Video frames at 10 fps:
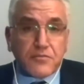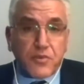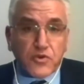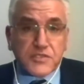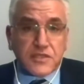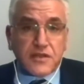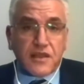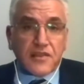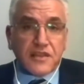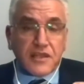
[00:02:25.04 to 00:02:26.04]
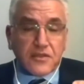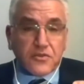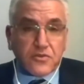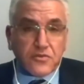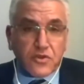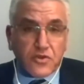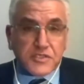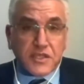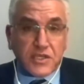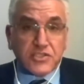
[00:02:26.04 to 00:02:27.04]
booster, the third
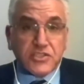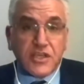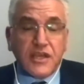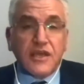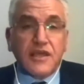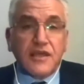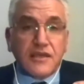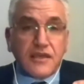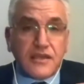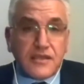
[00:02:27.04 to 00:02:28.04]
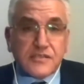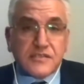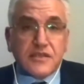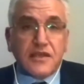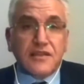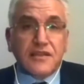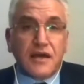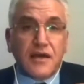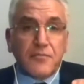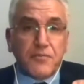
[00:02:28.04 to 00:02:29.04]
dosage, is
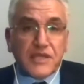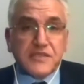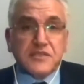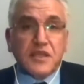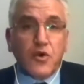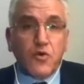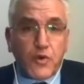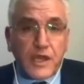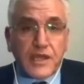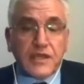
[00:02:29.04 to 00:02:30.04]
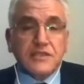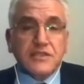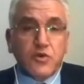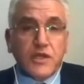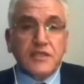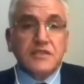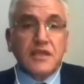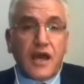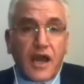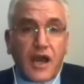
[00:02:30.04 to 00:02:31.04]
the best way to
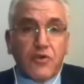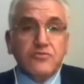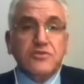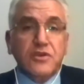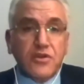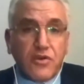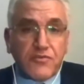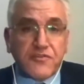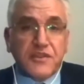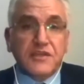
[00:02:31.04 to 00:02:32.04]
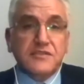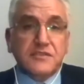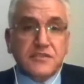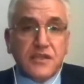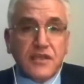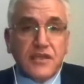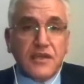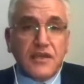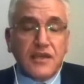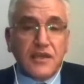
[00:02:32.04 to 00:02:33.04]
get out of this
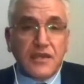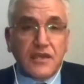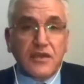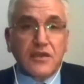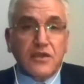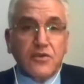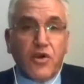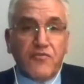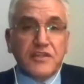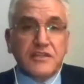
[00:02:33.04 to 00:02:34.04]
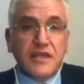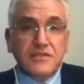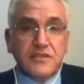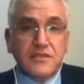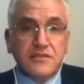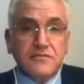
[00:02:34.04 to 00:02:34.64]
COVID-19.